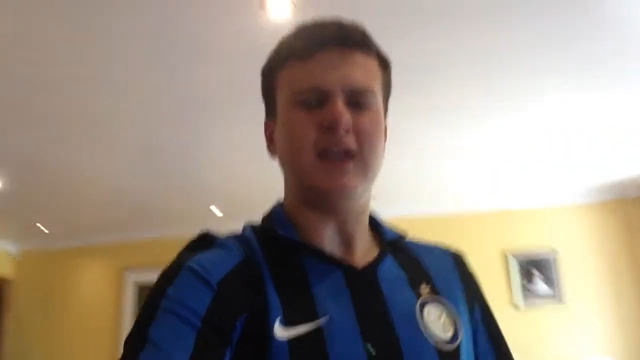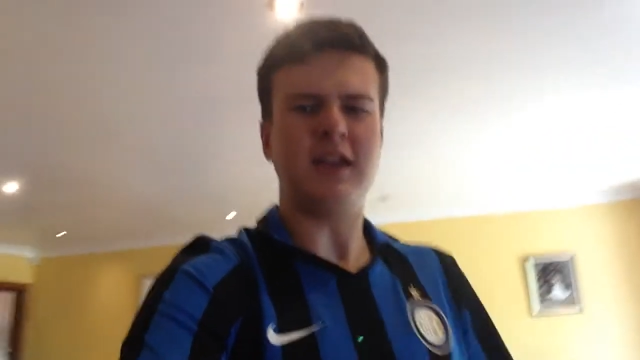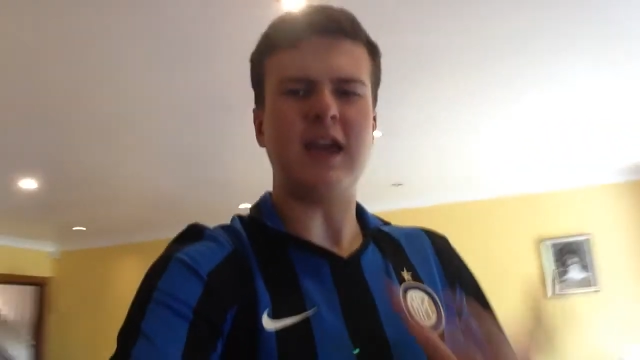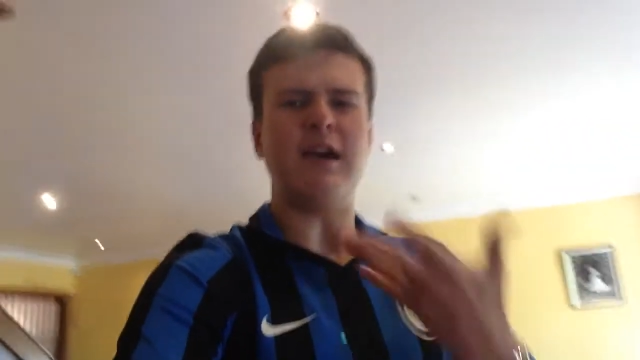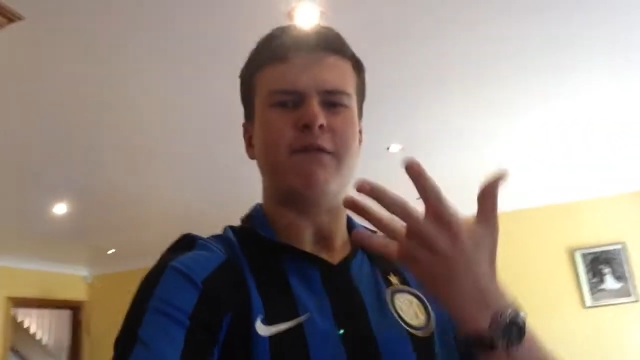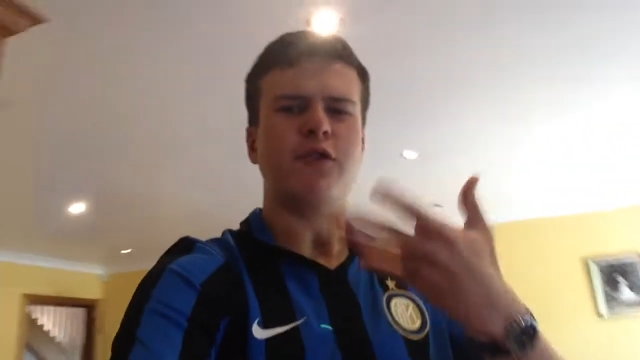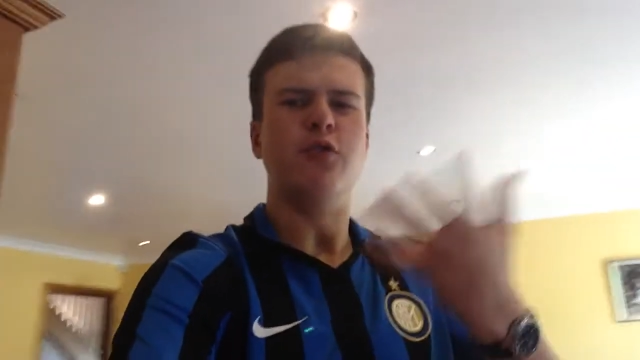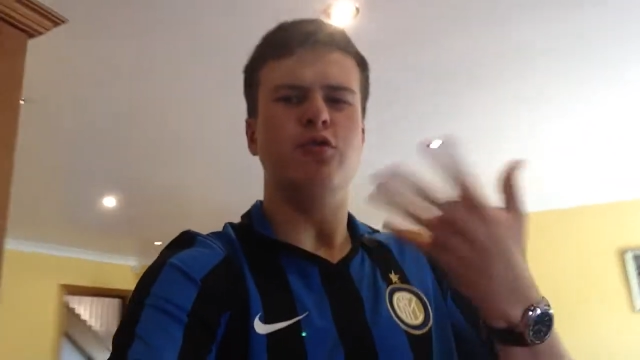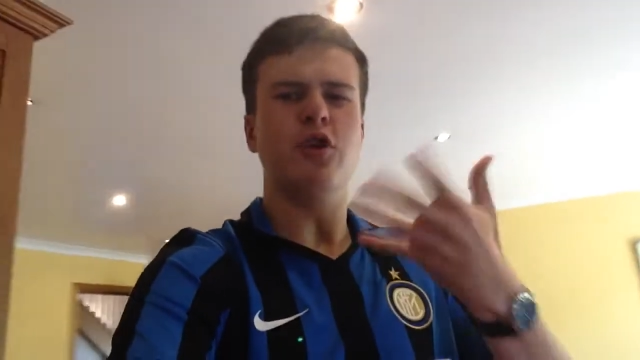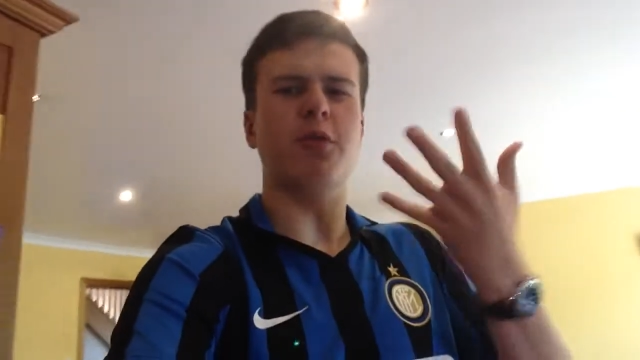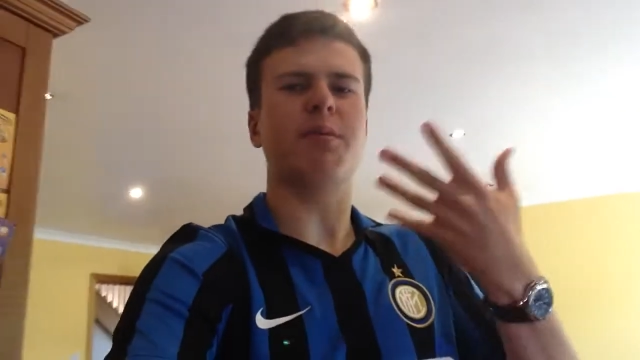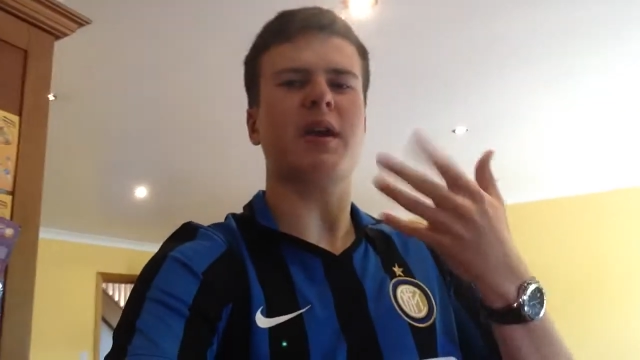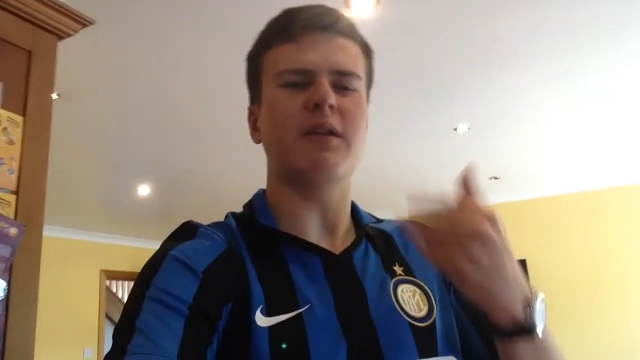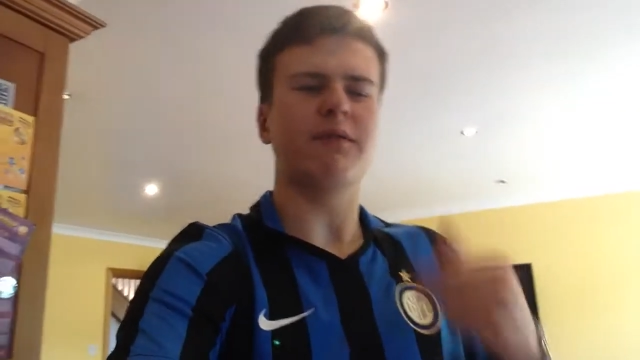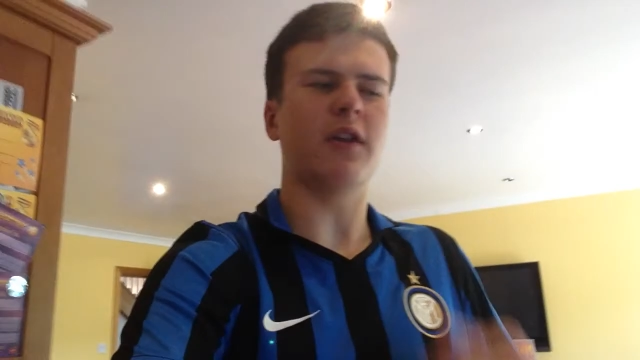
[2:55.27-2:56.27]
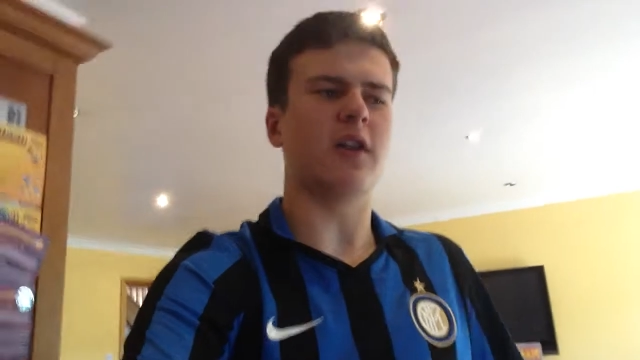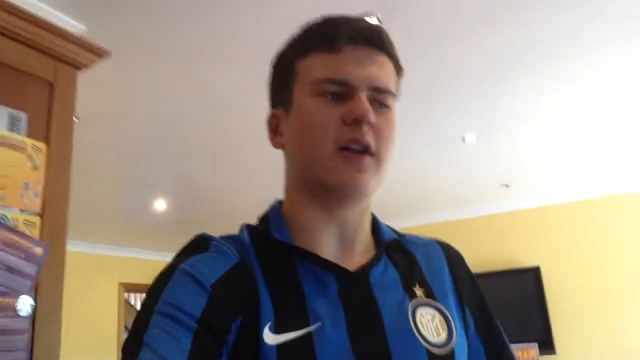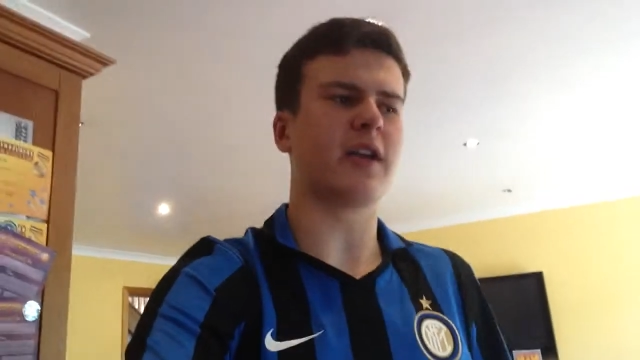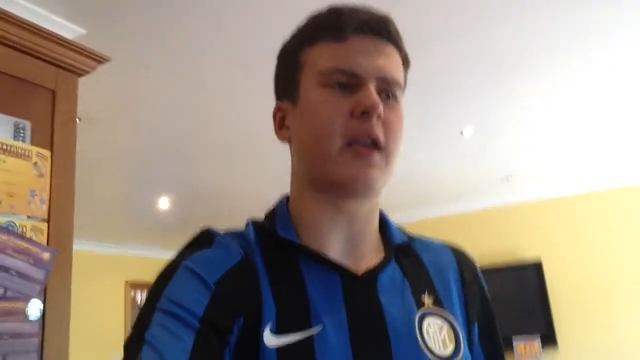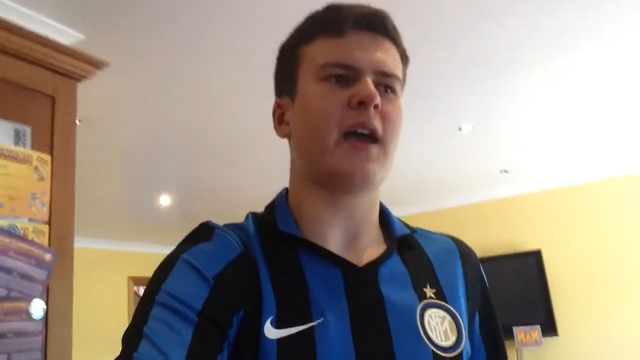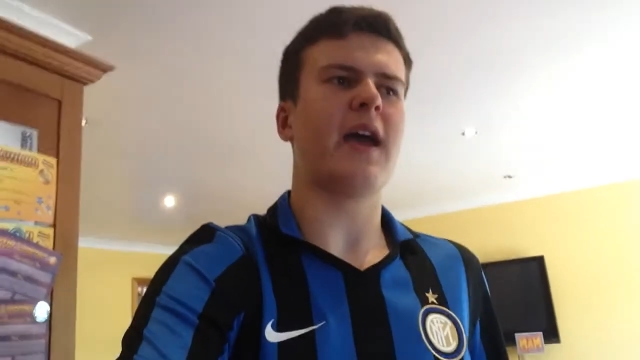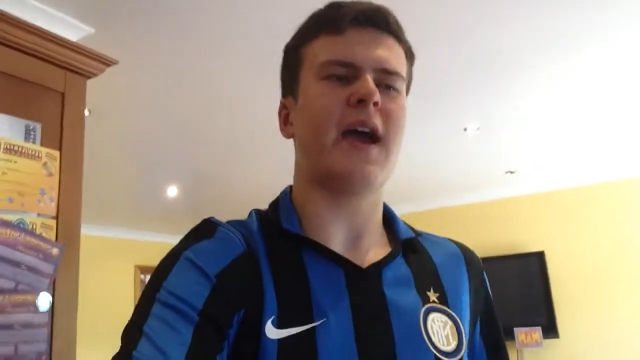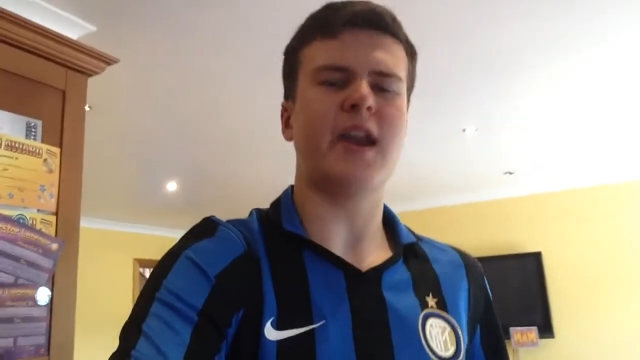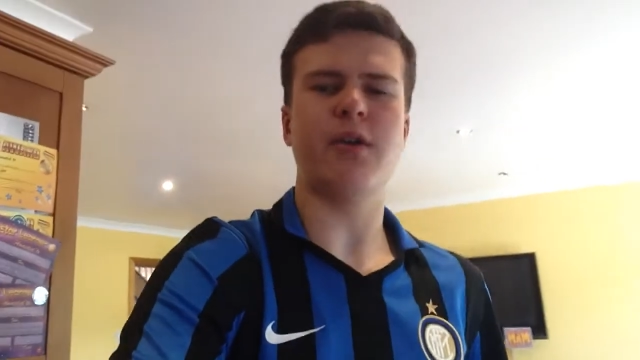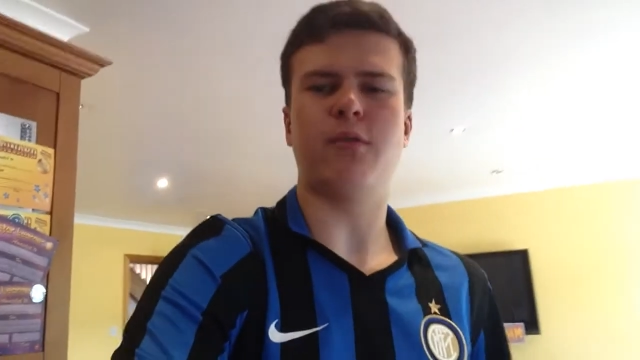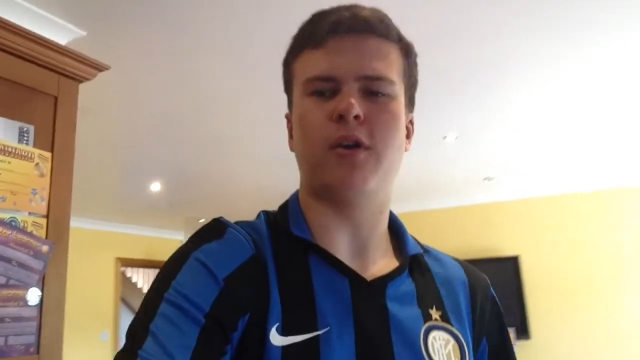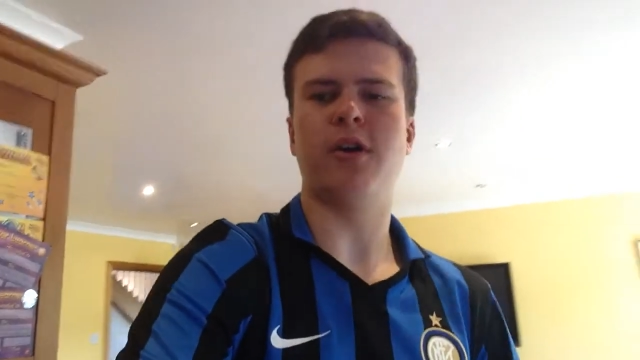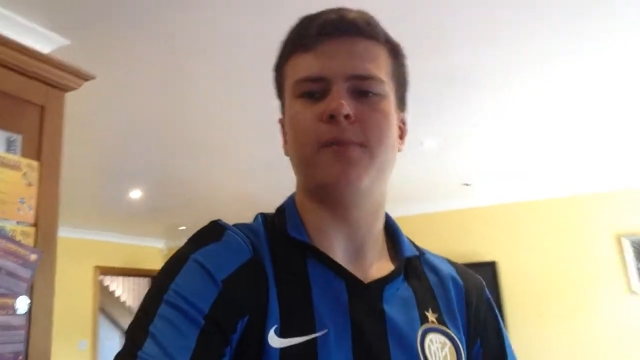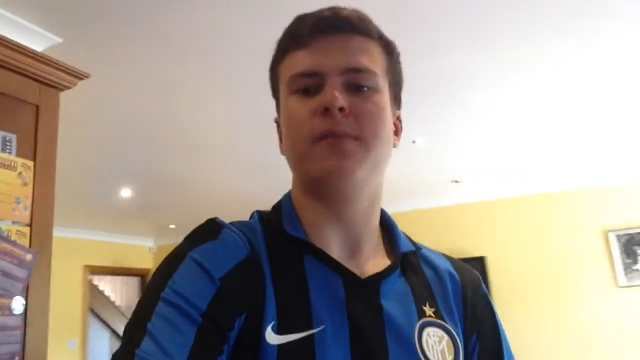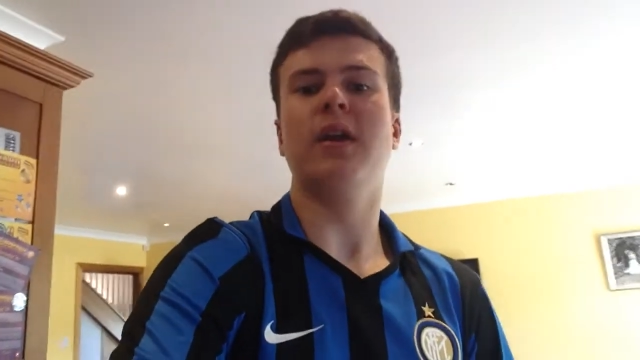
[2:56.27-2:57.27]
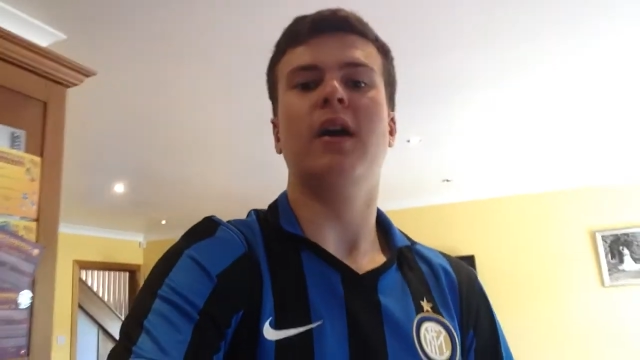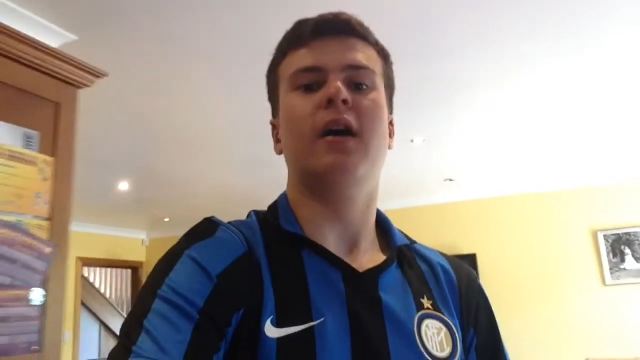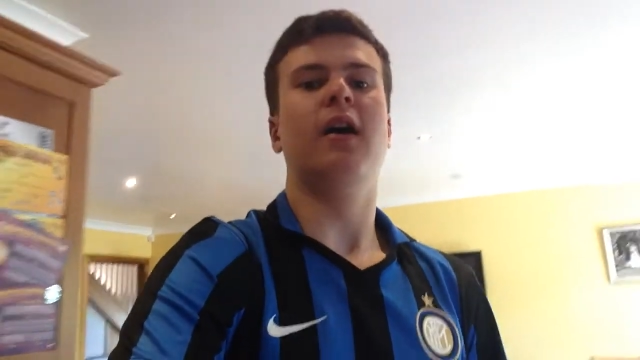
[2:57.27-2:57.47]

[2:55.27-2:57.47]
Get a views up, get a like. Anyway,